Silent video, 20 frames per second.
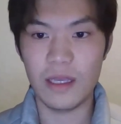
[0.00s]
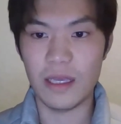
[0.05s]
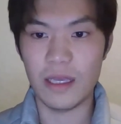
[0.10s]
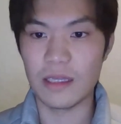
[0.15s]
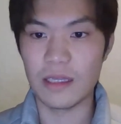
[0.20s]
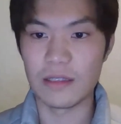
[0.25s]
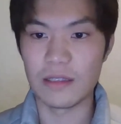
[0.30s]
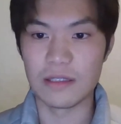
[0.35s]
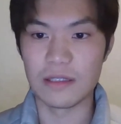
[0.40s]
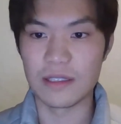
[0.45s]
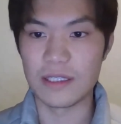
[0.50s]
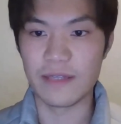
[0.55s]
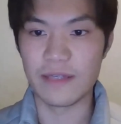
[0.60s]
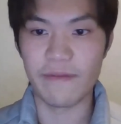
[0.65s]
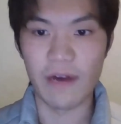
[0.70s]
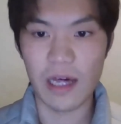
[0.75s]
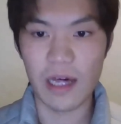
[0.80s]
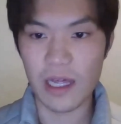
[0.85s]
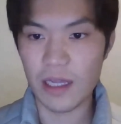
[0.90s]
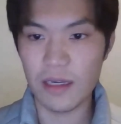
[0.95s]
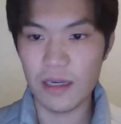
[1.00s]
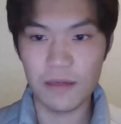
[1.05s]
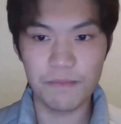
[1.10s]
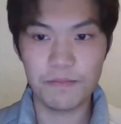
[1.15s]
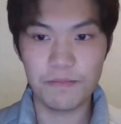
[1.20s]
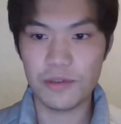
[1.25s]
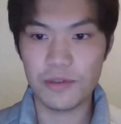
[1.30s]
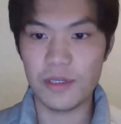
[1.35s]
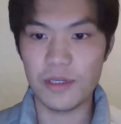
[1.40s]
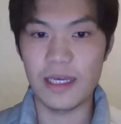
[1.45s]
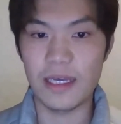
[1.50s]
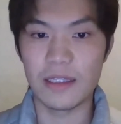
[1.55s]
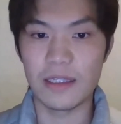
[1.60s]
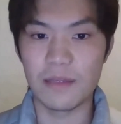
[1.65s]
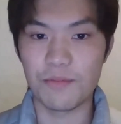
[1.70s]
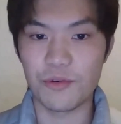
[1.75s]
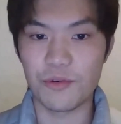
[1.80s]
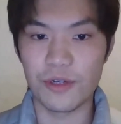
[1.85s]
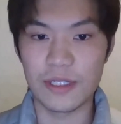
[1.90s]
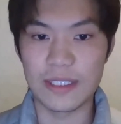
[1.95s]
and develop
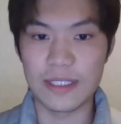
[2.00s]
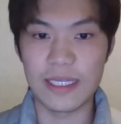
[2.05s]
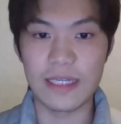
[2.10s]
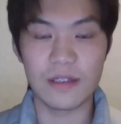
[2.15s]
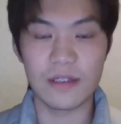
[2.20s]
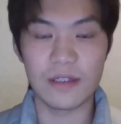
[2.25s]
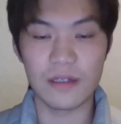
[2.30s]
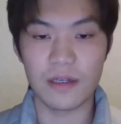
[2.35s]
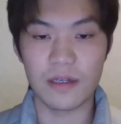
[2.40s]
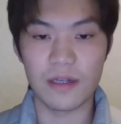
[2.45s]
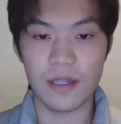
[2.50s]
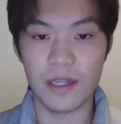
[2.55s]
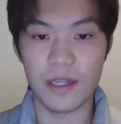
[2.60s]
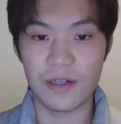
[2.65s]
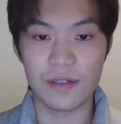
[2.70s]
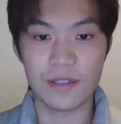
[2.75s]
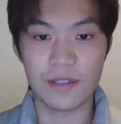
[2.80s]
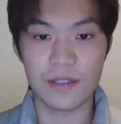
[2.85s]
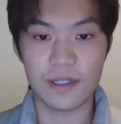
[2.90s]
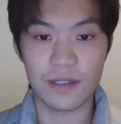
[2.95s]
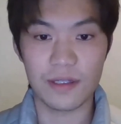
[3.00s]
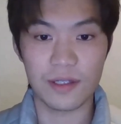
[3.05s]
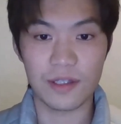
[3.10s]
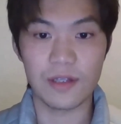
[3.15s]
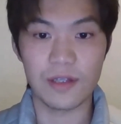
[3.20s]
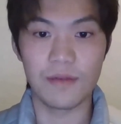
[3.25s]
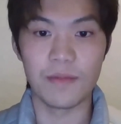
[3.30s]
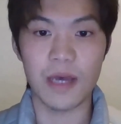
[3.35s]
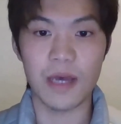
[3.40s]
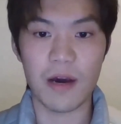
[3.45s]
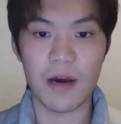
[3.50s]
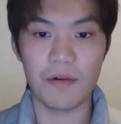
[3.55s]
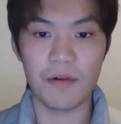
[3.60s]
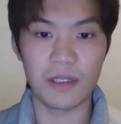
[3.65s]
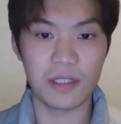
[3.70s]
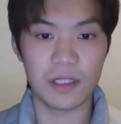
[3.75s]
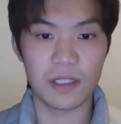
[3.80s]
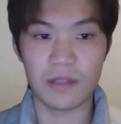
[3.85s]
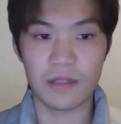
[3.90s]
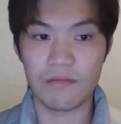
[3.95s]
and present a clear system how
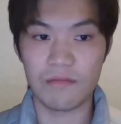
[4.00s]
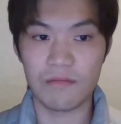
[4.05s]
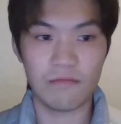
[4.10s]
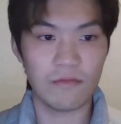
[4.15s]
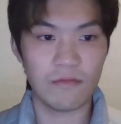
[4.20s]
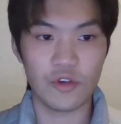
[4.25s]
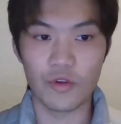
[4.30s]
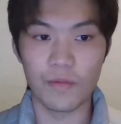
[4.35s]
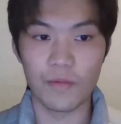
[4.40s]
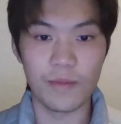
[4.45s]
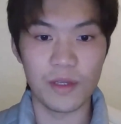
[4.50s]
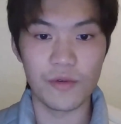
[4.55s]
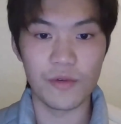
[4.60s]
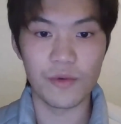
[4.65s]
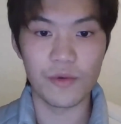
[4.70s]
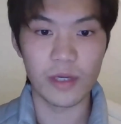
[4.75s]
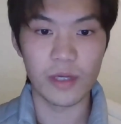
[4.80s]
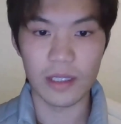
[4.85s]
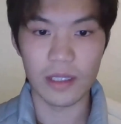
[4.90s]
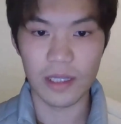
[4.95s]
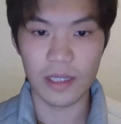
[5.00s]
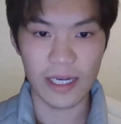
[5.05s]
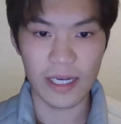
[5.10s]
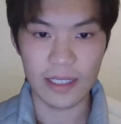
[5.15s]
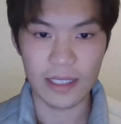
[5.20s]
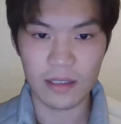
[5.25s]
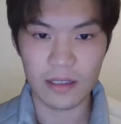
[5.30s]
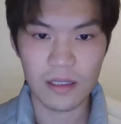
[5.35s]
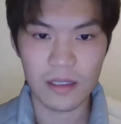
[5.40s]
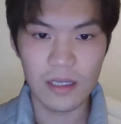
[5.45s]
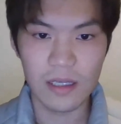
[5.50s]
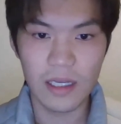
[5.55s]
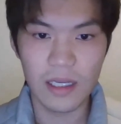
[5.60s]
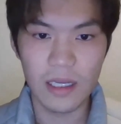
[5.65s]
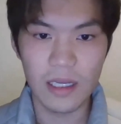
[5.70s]
it could be realized.